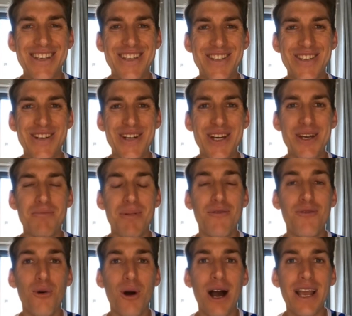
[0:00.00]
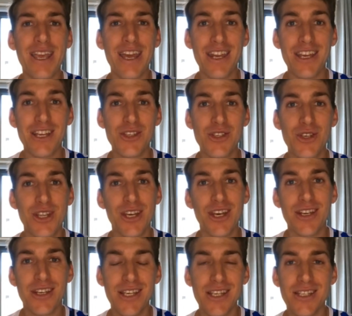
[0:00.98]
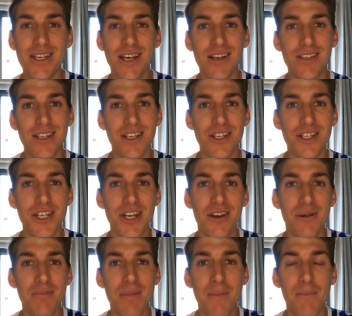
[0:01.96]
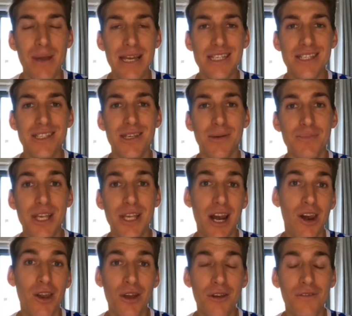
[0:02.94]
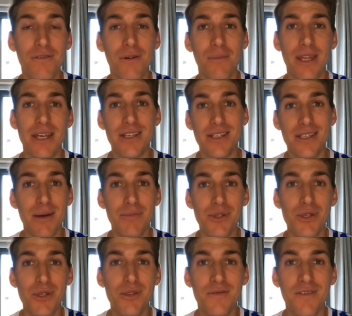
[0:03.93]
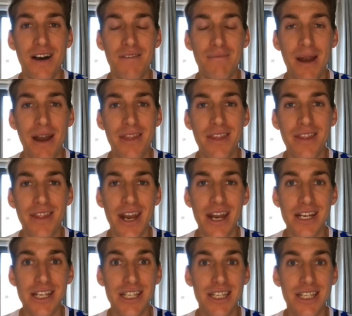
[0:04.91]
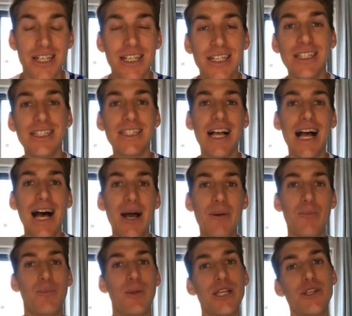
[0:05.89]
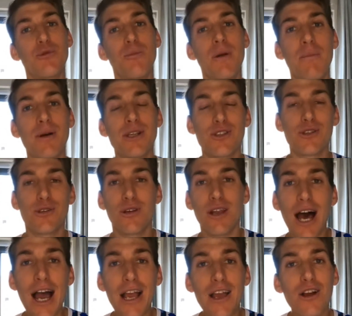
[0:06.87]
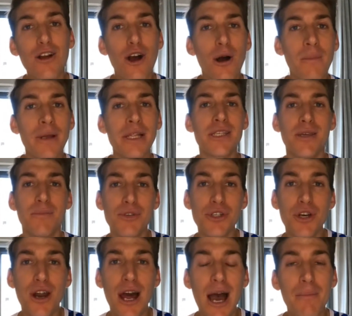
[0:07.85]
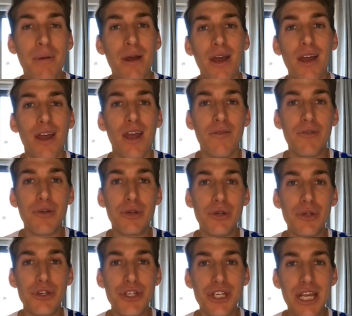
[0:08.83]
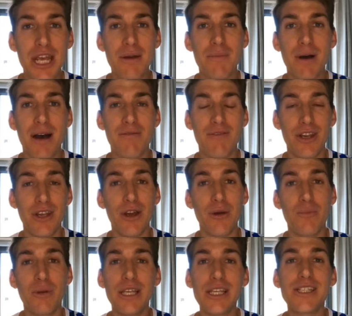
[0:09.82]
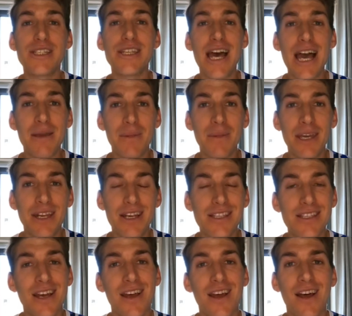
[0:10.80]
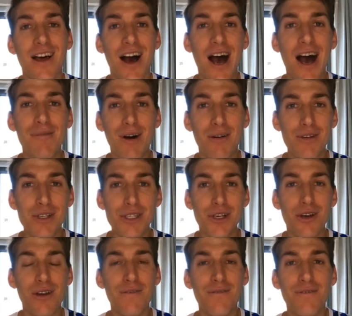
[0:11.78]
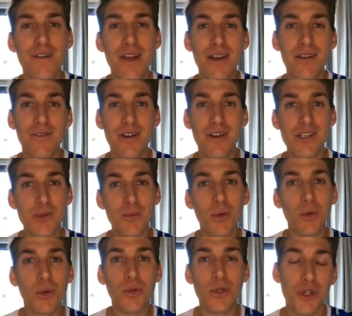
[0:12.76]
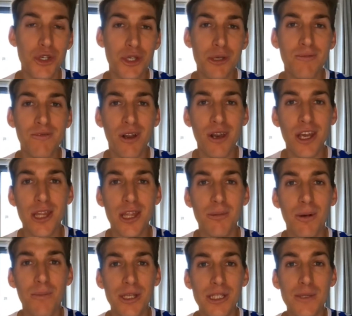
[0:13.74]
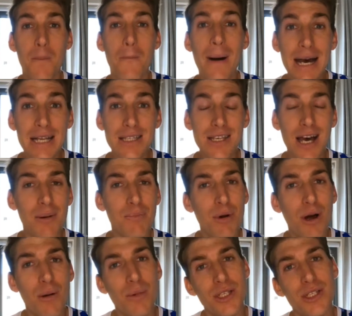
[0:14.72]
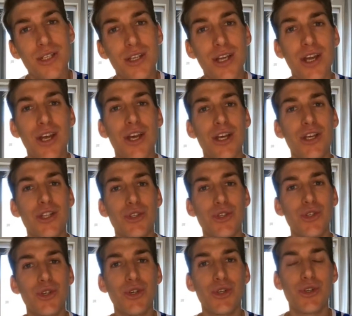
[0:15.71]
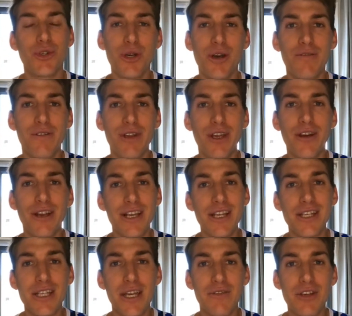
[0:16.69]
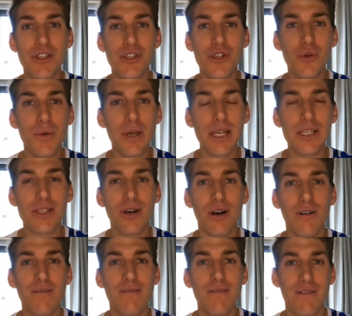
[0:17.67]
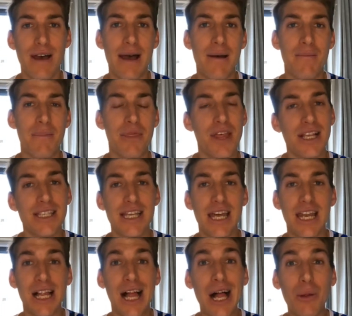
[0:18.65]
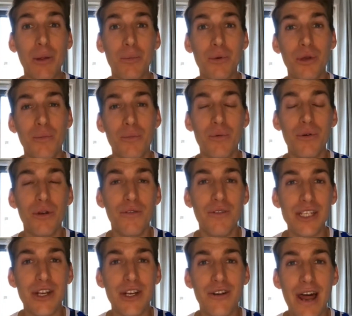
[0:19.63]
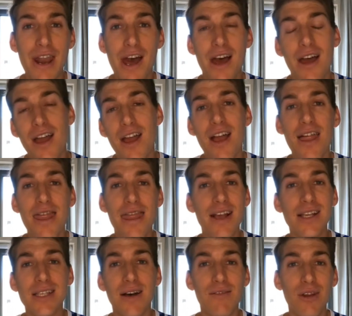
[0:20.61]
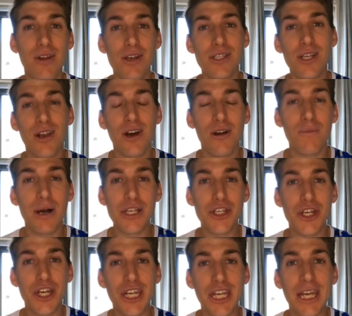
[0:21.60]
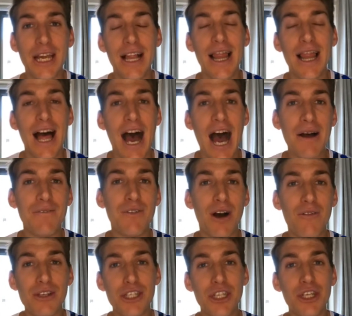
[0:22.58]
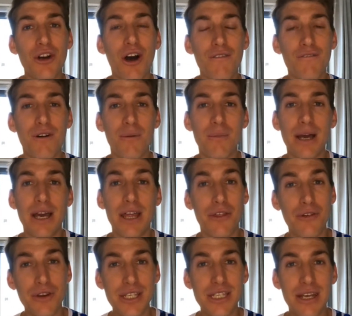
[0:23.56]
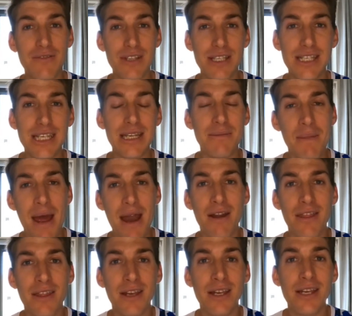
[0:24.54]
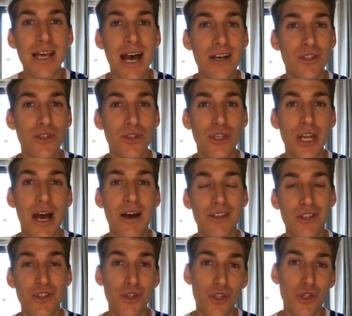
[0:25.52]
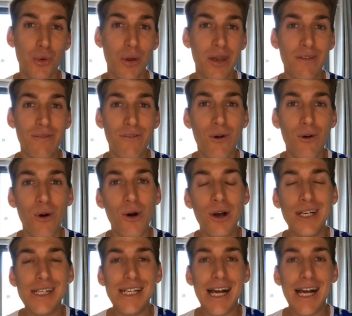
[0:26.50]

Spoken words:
so before I get into the details and sharing my best tips that I learned from the sub 225 marathon that I just did, please remember to like, comment, subscribe. If you do share my video, please tag me in it. I've obviously got a very small YouTube following at the moment, but I promise to do a video at least every 2 weeks of things that'll help you improve as a runner, things I've learned along my journey. I've obviously gone from a 3:17 marathon down to now a 2:24.